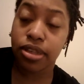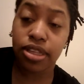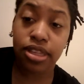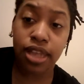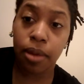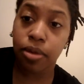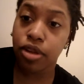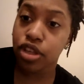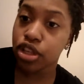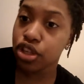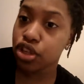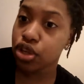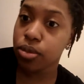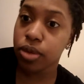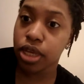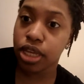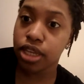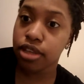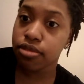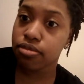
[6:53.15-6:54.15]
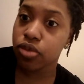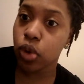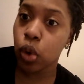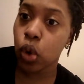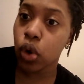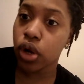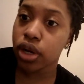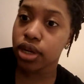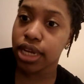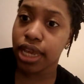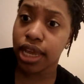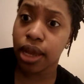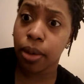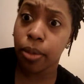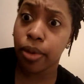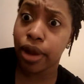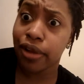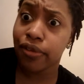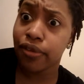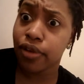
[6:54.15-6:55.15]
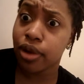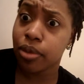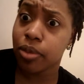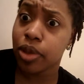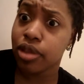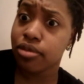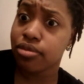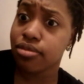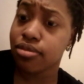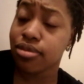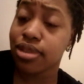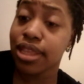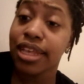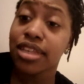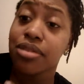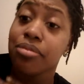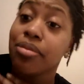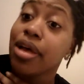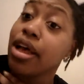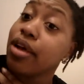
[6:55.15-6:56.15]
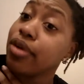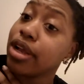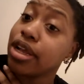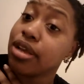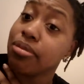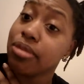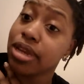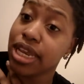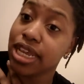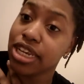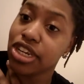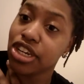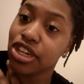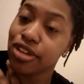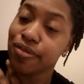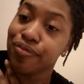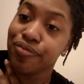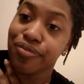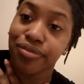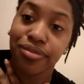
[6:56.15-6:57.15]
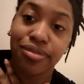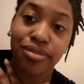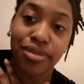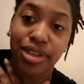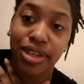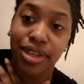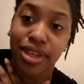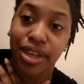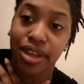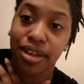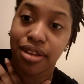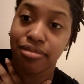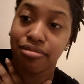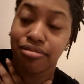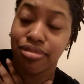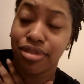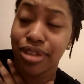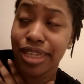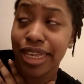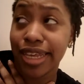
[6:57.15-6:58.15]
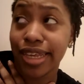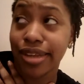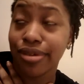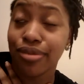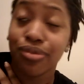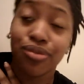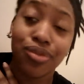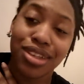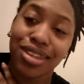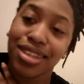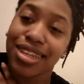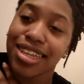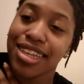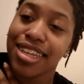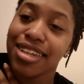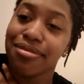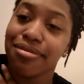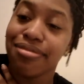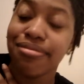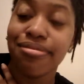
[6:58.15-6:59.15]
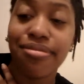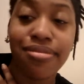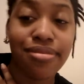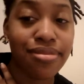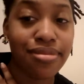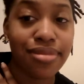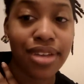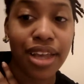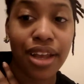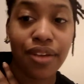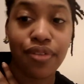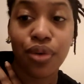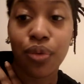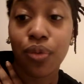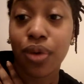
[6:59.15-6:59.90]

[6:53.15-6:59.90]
stop consuming it or take a break from it. That's my recommendation. And once again, have a